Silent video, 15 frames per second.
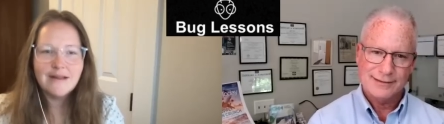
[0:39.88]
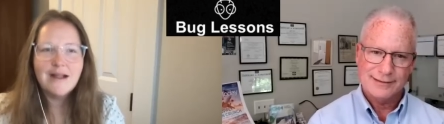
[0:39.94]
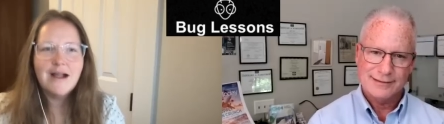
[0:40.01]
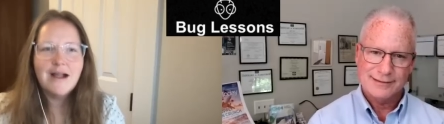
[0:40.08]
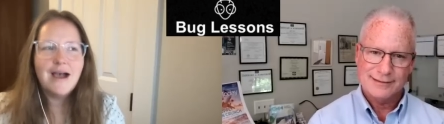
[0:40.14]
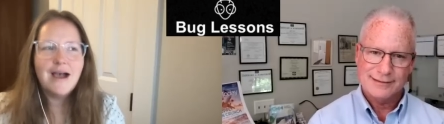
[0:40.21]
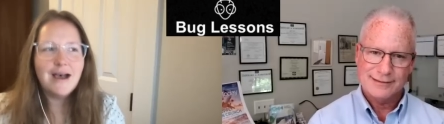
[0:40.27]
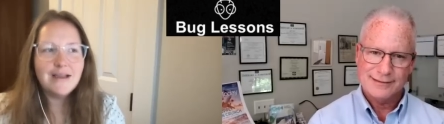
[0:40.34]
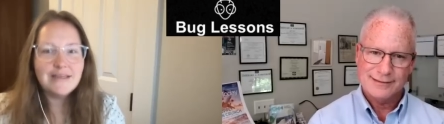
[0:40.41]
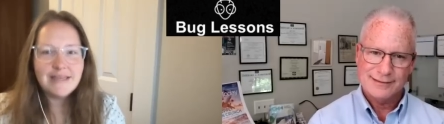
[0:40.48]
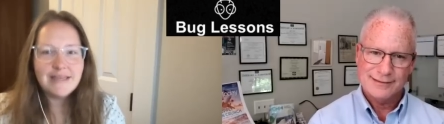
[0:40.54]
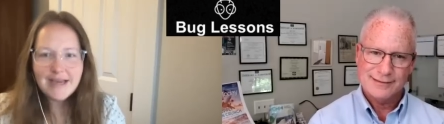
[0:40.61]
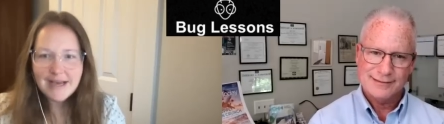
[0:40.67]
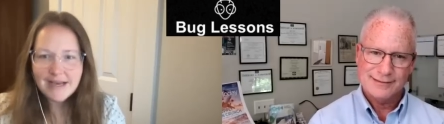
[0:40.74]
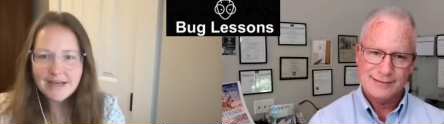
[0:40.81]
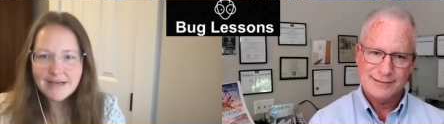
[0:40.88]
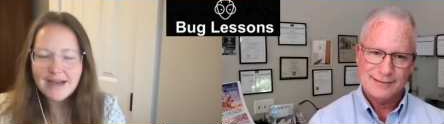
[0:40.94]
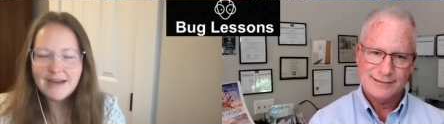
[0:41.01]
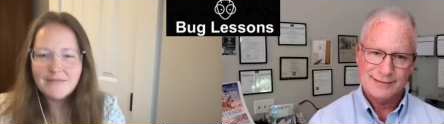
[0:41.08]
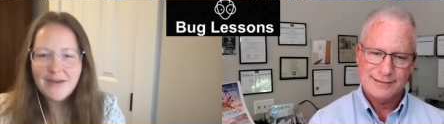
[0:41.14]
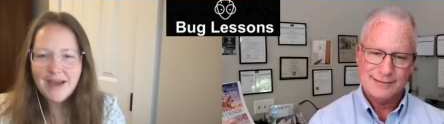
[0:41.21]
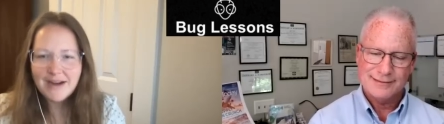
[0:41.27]
Speaker 1: Uh, yeah,
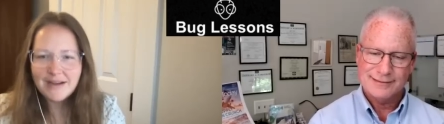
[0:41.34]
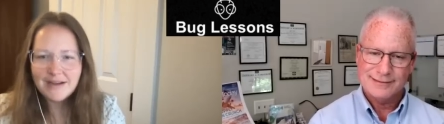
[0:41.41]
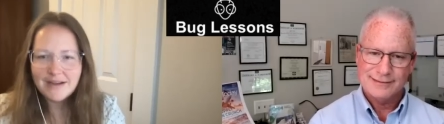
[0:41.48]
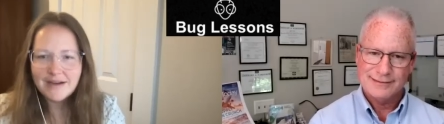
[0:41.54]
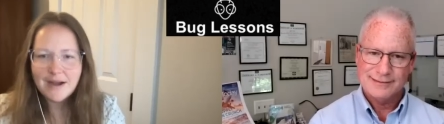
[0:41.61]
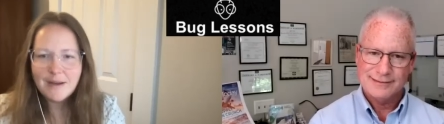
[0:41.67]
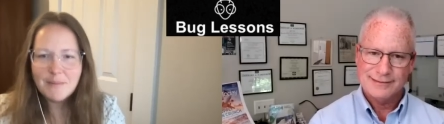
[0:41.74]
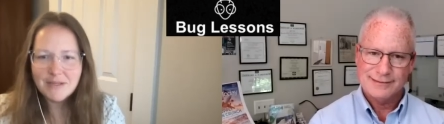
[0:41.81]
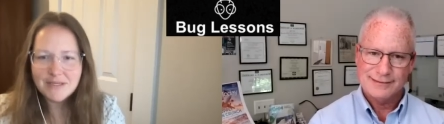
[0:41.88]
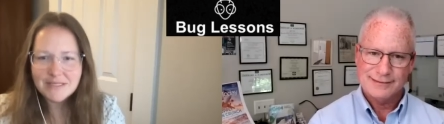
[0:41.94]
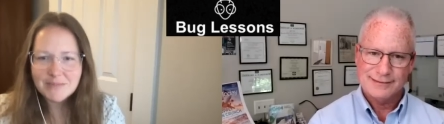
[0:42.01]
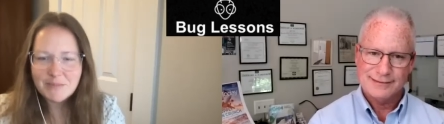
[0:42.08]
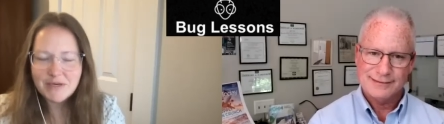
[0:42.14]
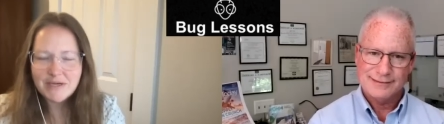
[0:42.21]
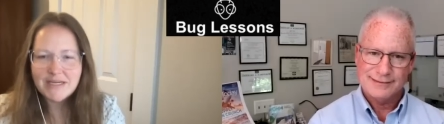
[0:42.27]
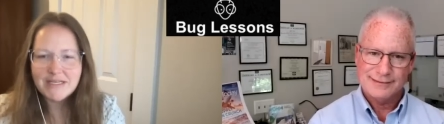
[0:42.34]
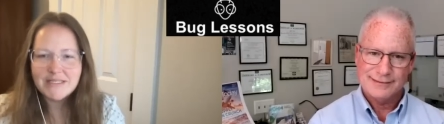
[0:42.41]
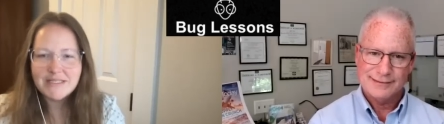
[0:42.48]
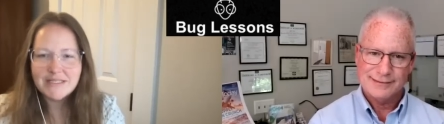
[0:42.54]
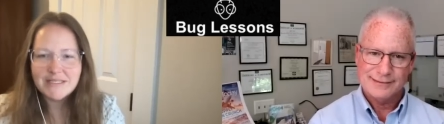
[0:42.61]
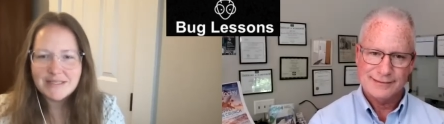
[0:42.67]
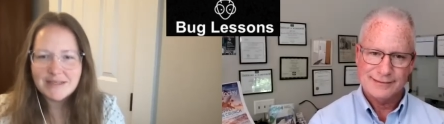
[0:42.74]
I've had a, a, couple
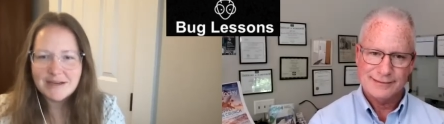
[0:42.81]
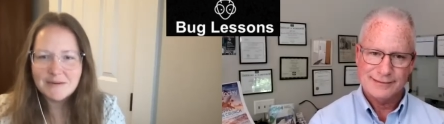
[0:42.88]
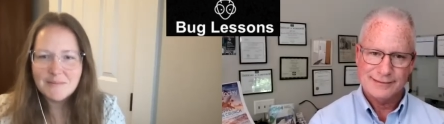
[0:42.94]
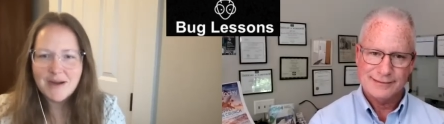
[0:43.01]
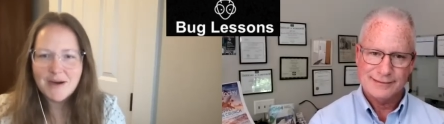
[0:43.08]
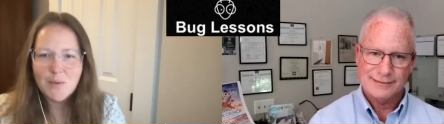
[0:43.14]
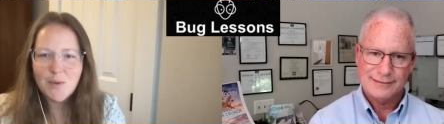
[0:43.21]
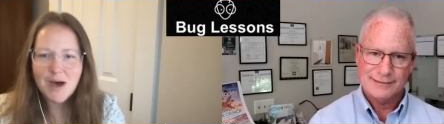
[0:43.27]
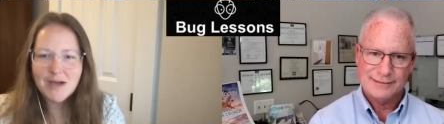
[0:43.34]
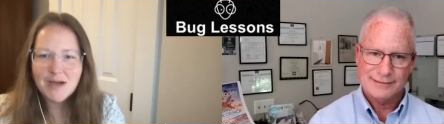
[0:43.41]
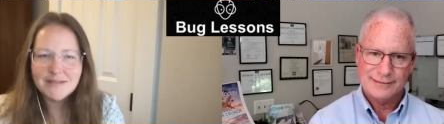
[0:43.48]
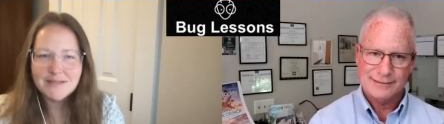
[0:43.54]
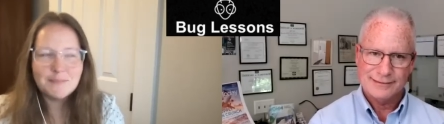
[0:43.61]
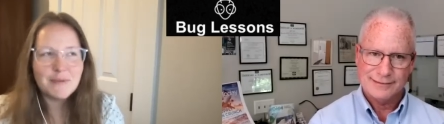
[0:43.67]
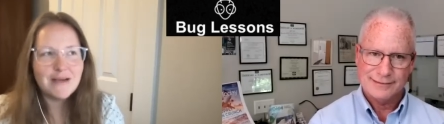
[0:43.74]
experiences stung by a wasp.